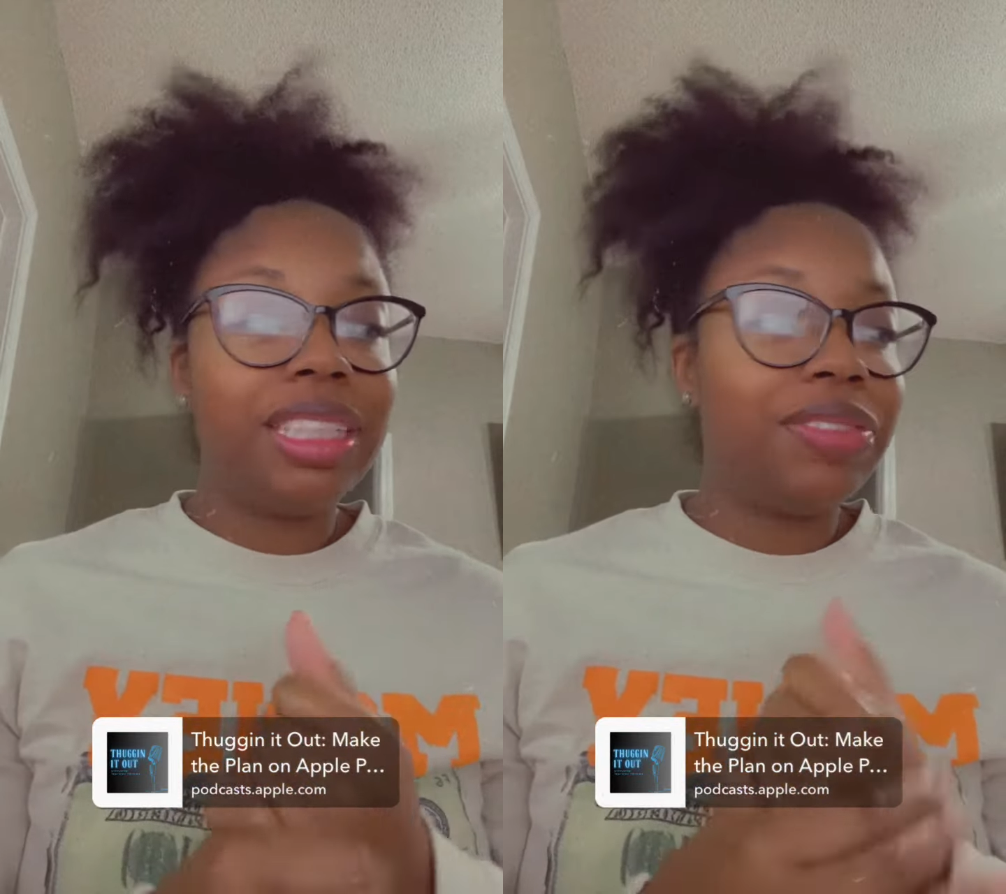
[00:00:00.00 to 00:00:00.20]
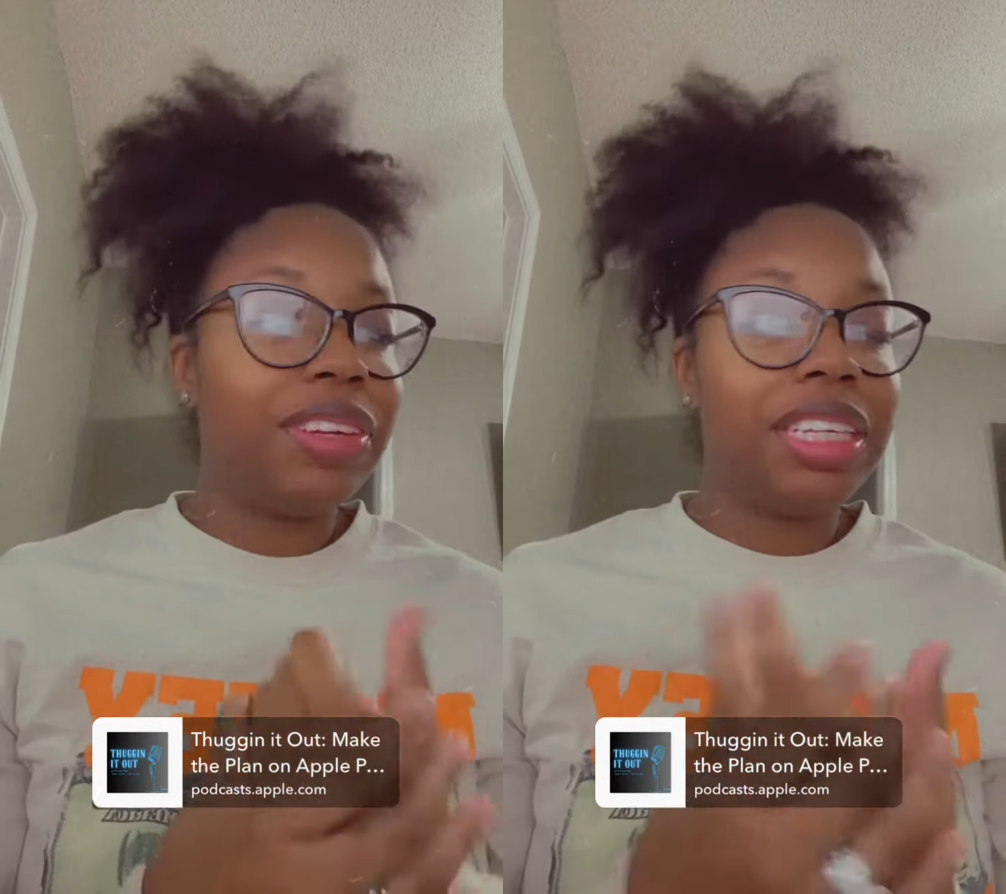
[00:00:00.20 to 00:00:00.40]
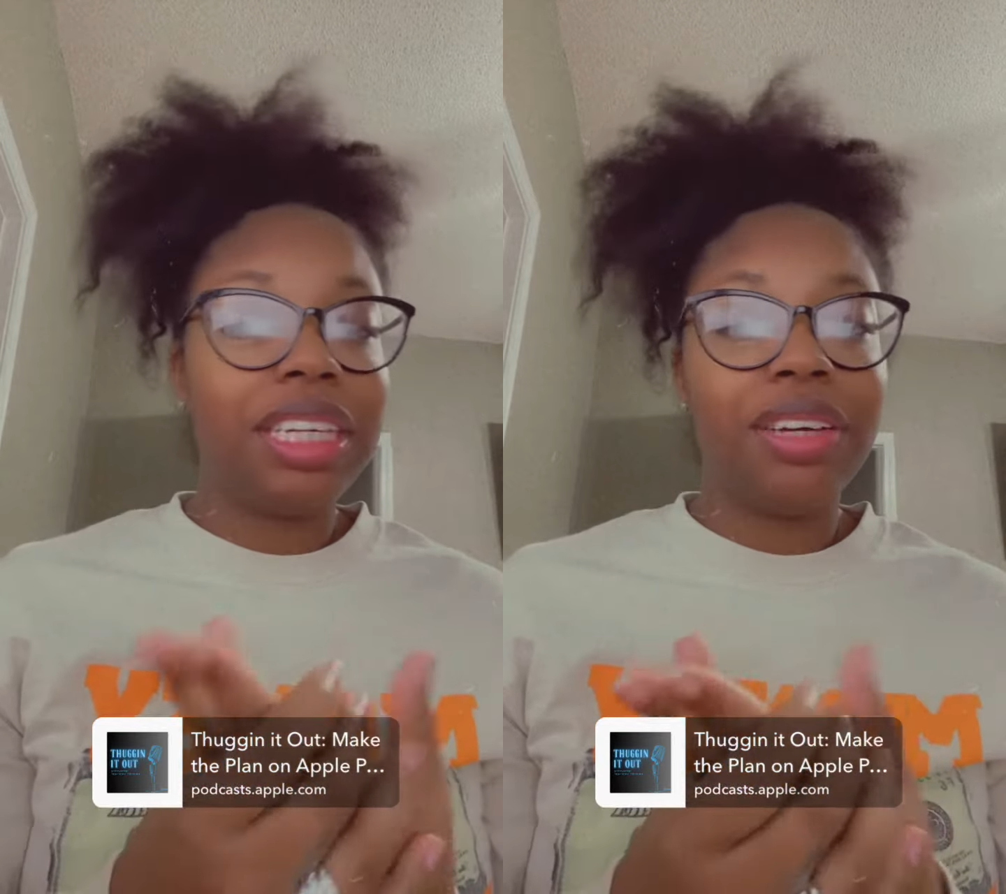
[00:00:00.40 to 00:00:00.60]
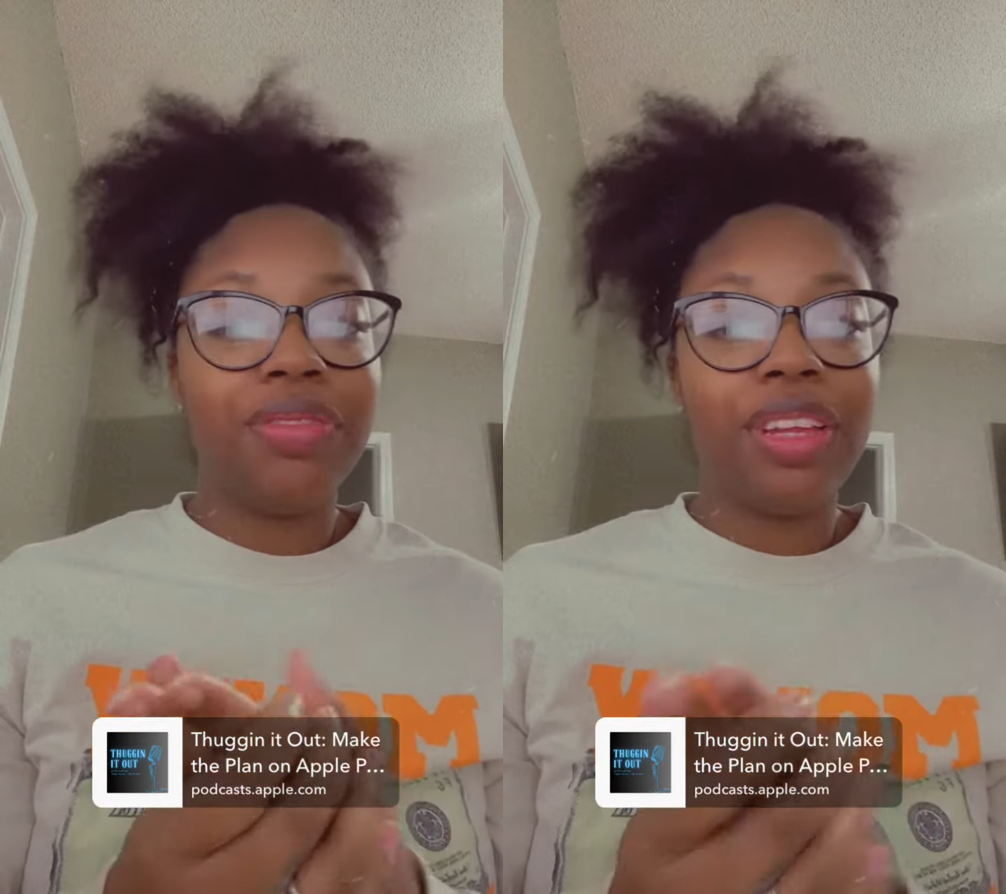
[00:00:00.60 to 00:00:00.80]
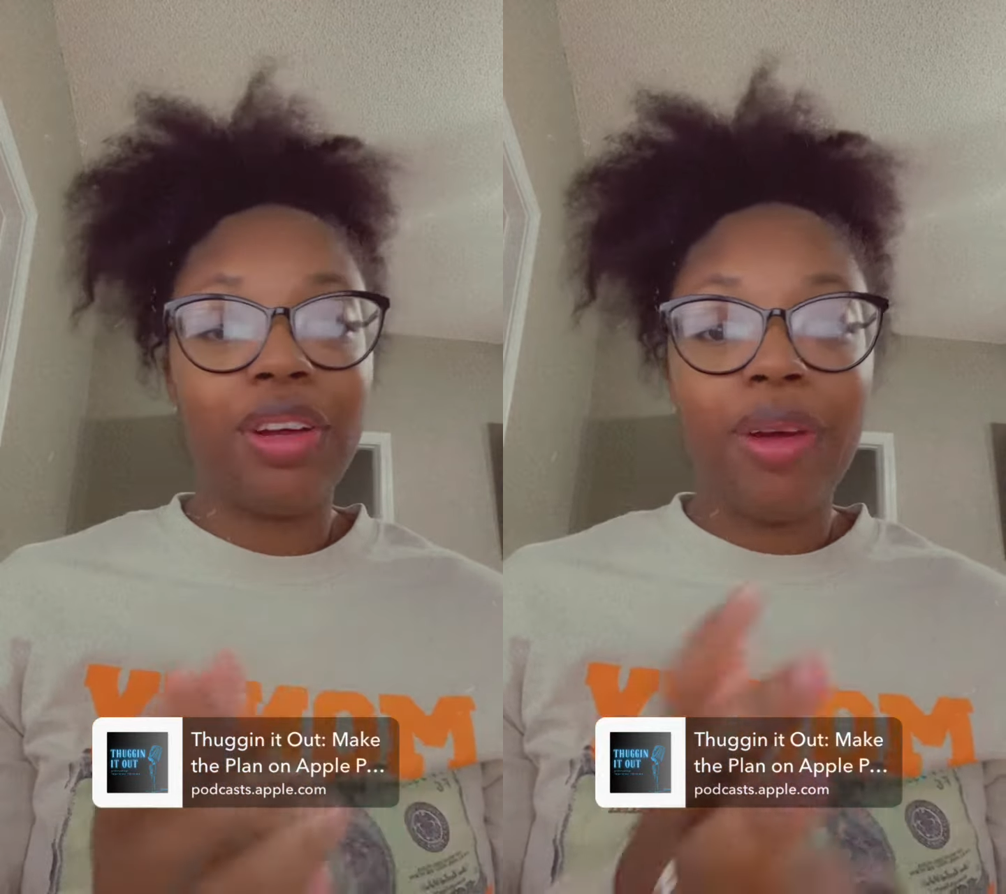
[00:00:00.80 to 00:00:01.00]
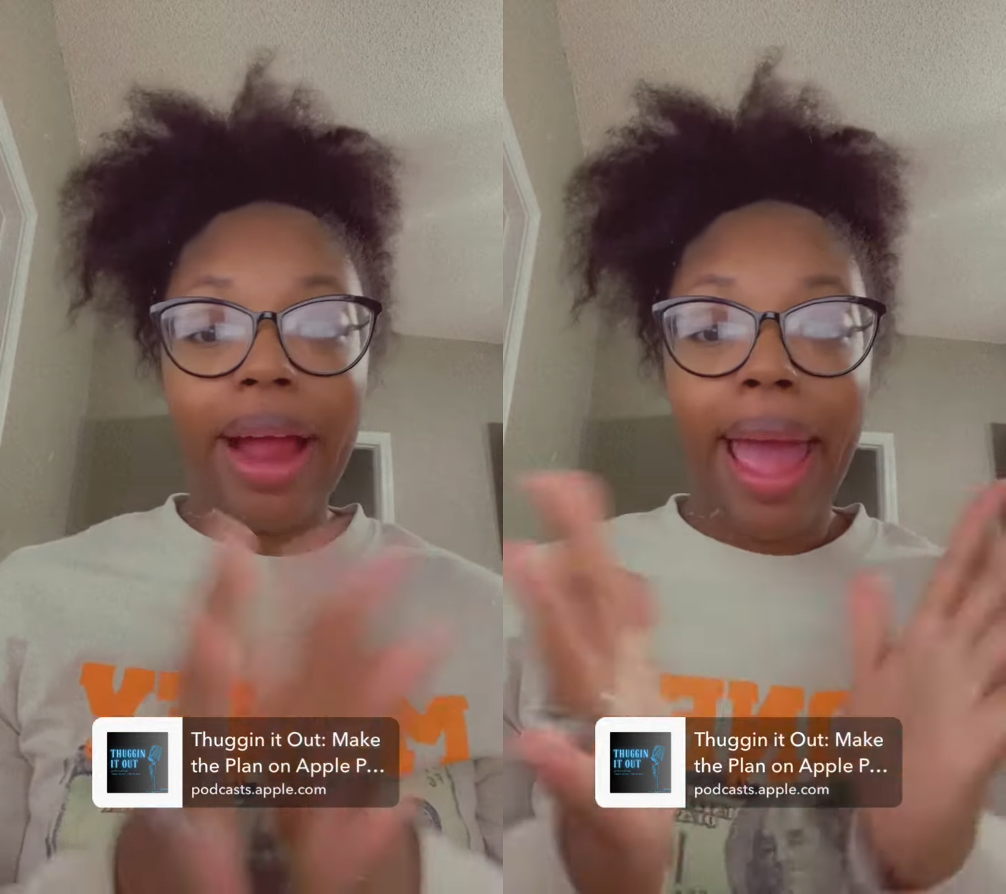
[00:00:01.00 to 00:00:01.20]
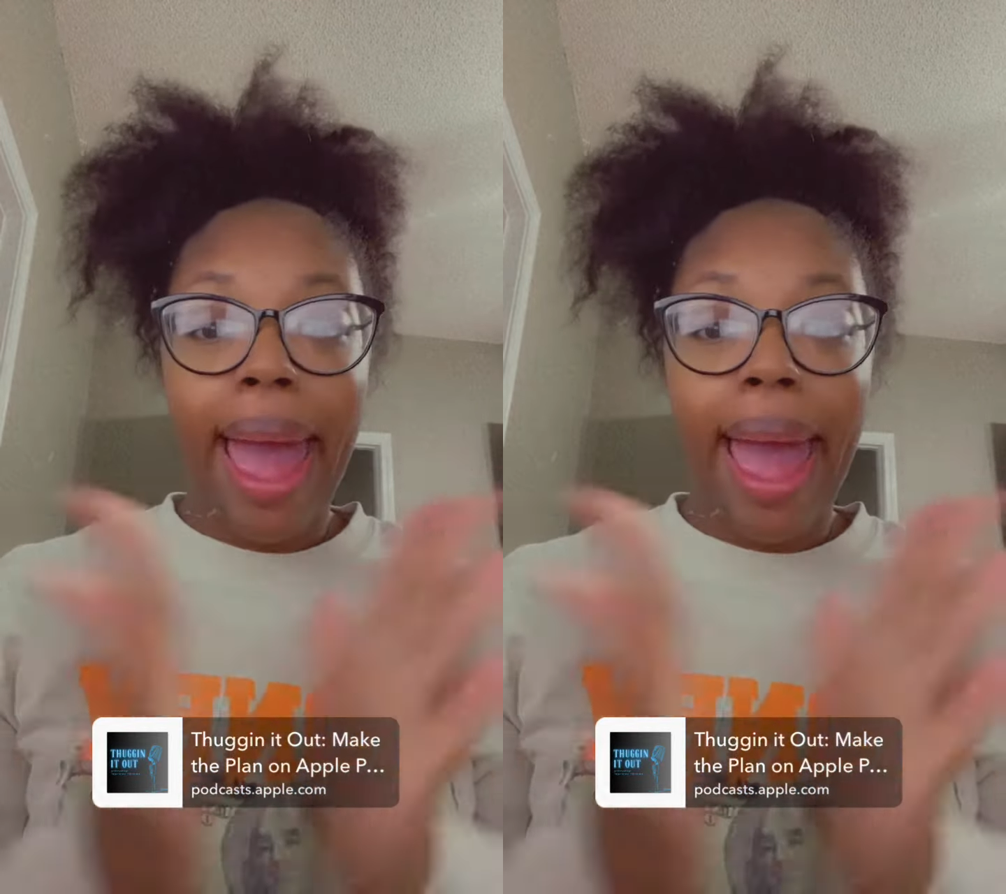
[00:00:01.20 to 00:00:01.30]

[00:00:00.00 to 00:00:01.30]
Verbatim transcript: is feeling good, feeling great.